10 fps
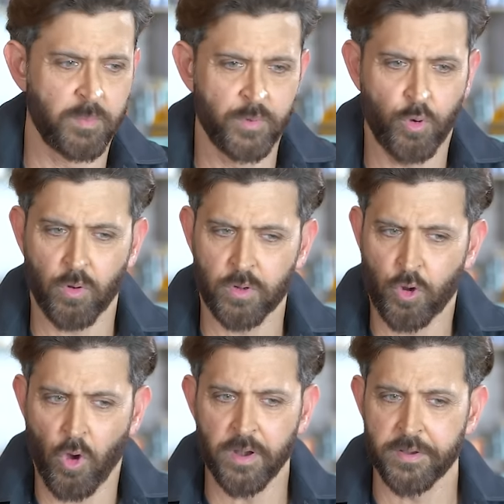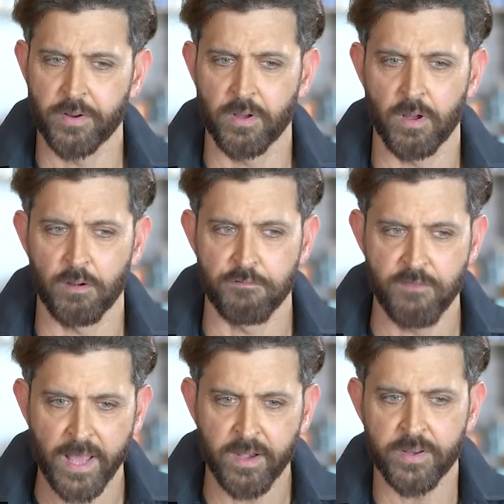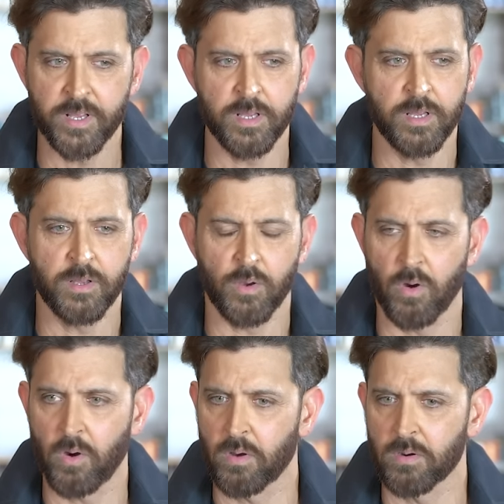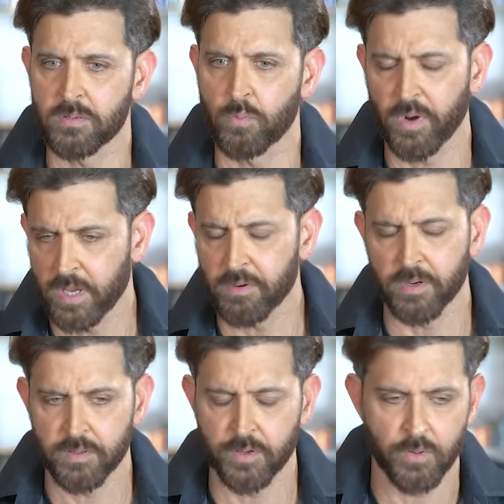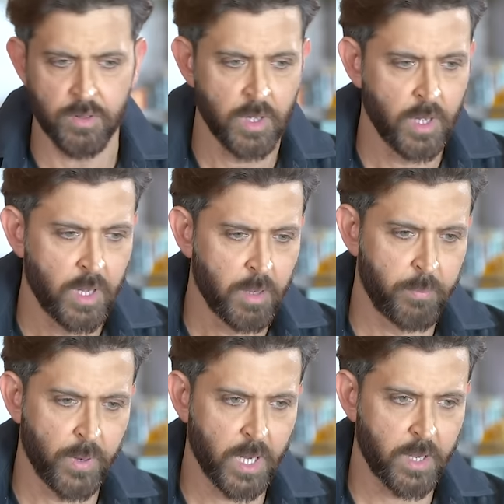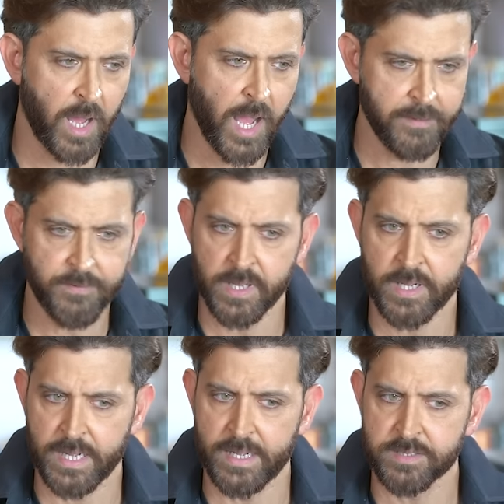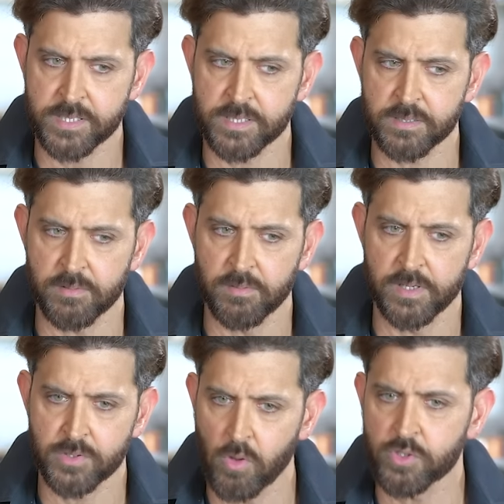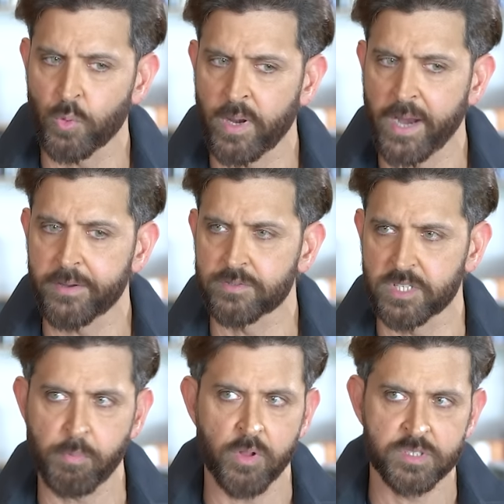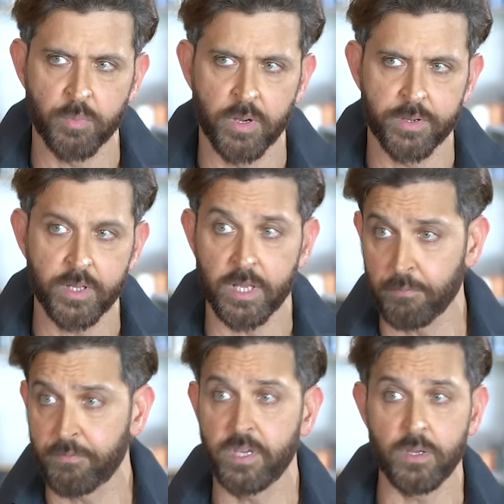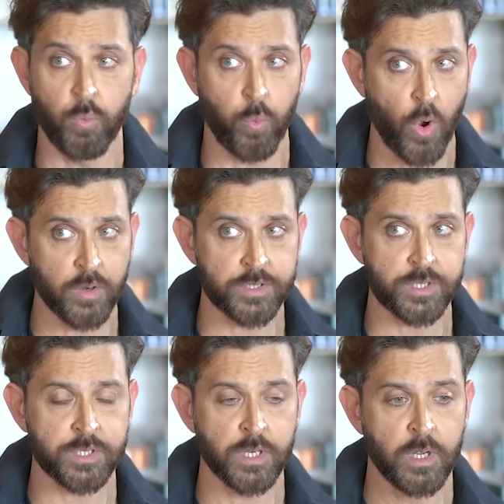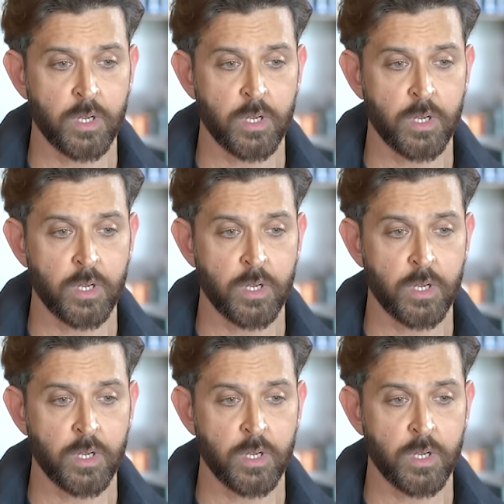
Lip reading: you could call it vanity or whatever, you know, but I think it's also an actor's responsibility if he is